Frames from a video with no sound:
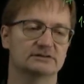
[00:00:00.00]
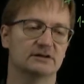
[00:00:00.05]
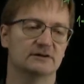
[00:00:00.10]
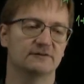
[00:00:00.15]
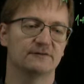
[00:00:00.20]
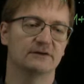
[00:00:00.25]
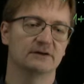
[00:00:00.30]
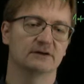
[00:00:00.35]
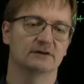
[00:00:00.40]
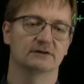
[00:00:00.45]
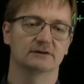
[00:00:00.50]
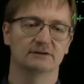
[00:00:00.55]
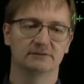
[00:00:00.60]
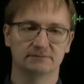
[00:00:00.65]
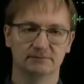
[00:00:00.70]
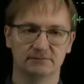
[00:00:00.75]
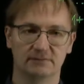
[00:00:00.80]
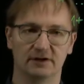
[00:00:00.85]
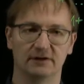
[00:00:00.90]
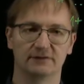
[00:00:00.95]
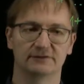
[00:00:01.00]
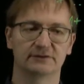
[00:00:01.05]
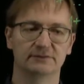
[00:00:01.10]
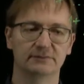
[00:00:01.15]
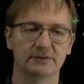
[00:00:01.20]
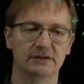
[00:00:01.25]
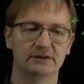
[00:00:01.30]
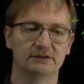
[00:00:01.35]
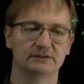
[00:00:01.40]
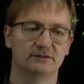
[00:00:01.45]
nothing after
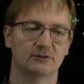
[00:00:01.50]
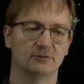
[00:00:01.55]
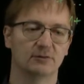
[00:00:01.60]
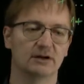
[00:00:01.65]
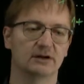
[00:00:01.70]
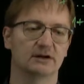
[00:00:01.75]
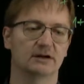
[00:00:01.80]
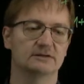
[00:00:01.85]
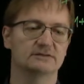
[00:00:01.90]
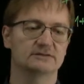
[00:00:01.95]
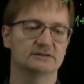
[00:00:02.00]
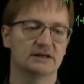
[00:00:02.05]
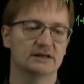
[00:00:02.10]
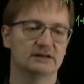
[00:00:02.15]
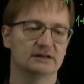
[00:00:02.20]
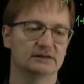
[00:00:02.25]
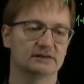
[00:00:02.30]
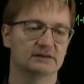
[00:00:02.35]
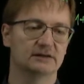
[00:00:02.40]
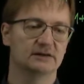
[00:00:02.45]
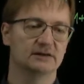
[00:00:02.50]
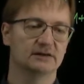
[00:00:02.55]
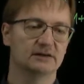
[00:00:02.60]
me, so I can say that